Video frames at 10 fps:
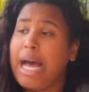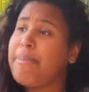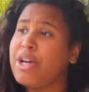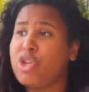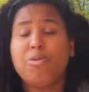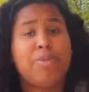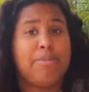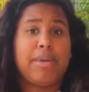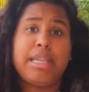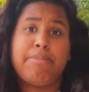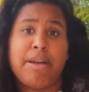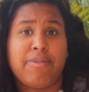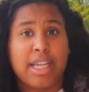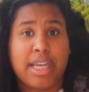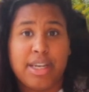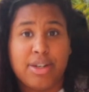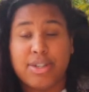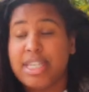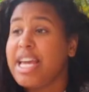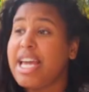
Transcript: How about you put me in the Beverly Hills?